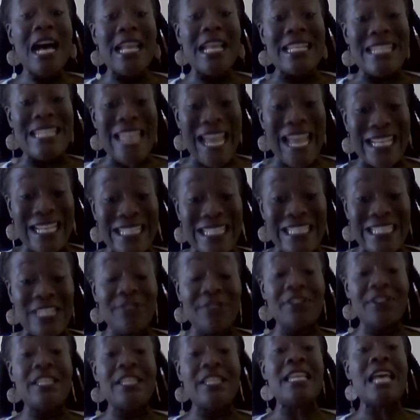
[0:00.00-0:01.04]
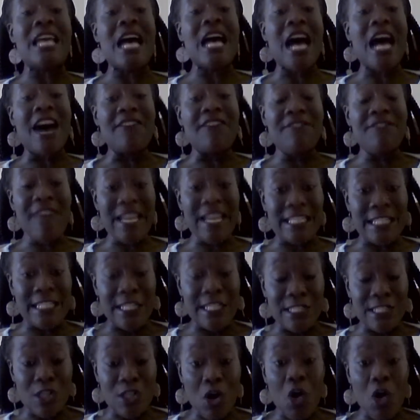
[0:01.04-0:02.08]
negatively affects
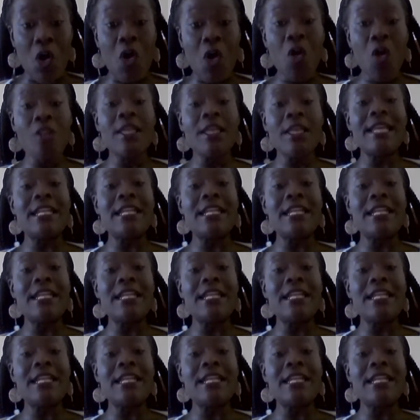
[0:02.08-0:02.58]
us all,